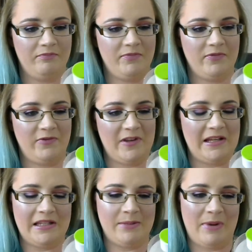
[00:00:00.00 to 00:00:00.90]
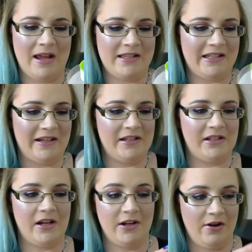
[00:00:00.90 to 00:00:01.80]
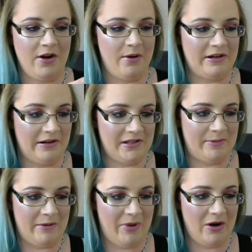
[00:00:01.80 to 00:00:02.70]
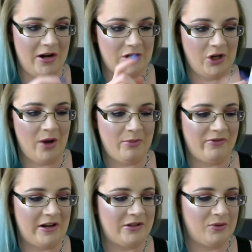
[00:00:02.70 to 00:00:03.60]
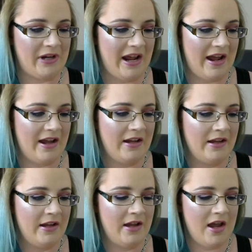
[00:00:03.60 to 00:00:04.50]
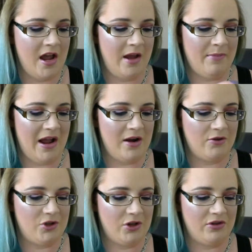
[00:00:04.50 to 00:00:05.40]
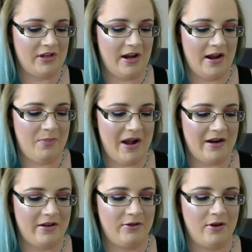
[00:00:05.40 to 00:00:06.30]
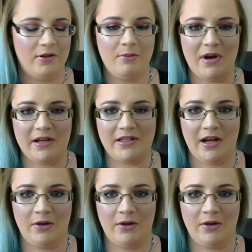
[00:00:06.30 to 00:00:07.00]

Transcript: Vis plantis, I don't know, I don't speak Polish, Herbal Vital Care, um, Aloe Juice and Panthenol Micellar